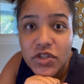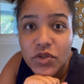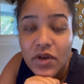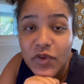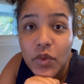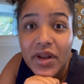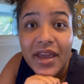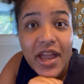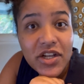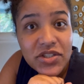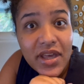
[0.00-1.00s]
So if you want to
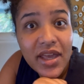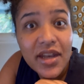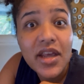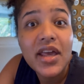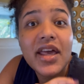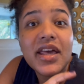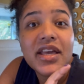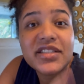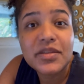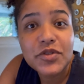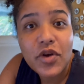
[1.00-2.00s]
catch that,
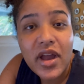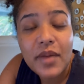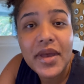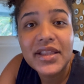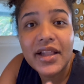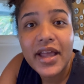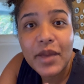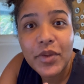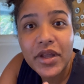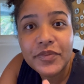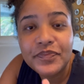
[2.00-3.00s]
hit subscribe, hit the like
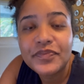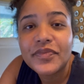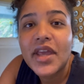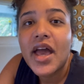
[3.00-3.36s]
button,